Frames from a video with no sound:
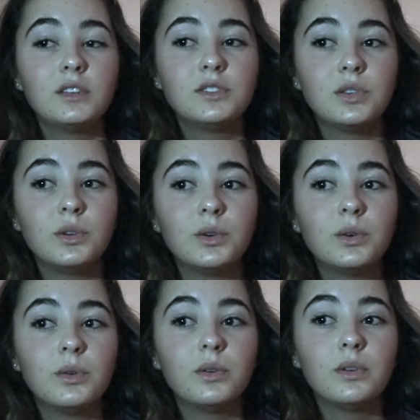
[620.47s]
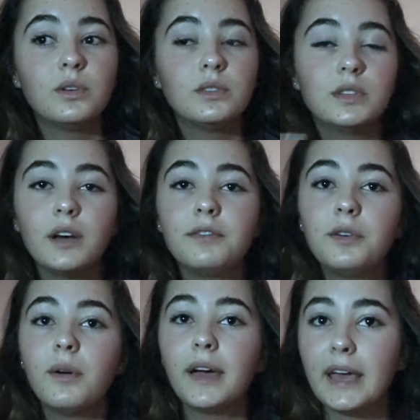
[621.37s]
to love
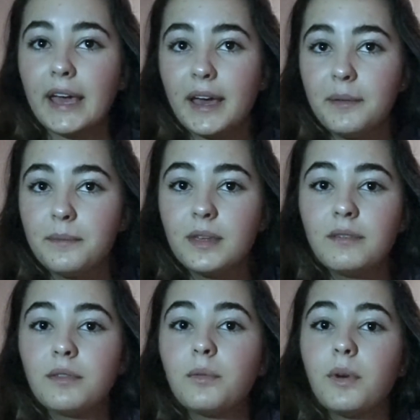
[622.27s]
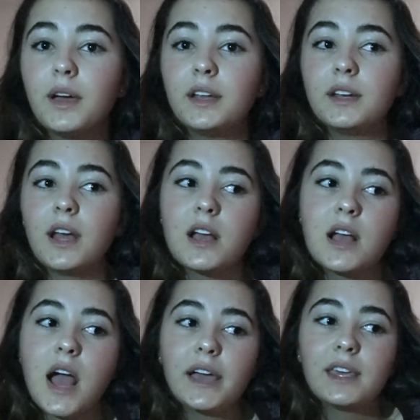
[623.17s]
who I am even when
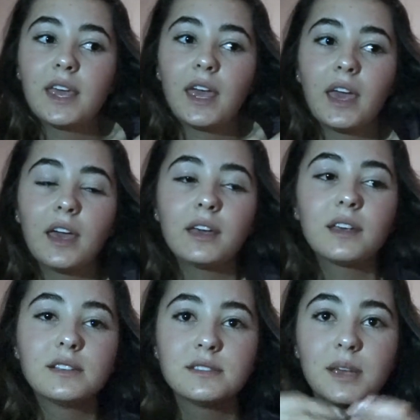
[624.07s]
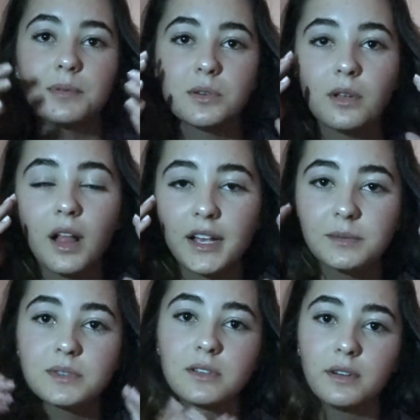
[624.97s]
I can't conceptualize
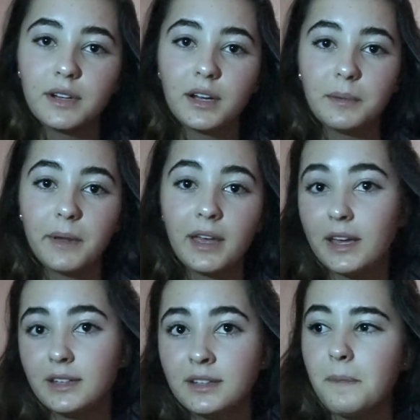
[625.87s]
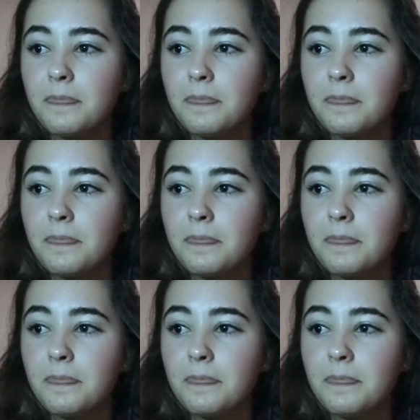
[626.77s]
what's going on in my head.